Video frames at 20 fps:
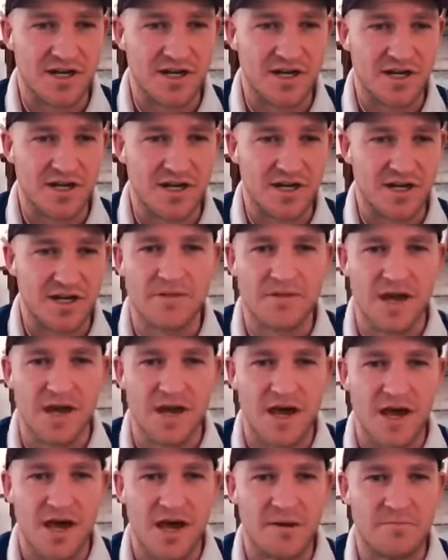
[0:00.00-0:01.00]
You know, with
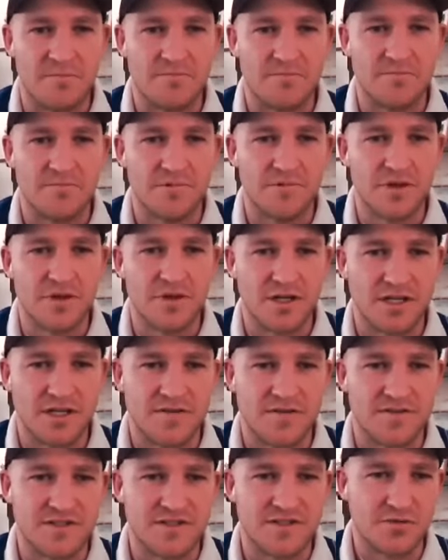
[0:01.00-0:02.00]
like
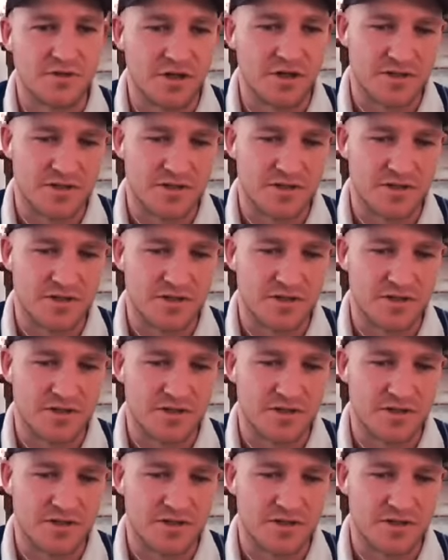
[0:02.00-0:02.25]
you've still got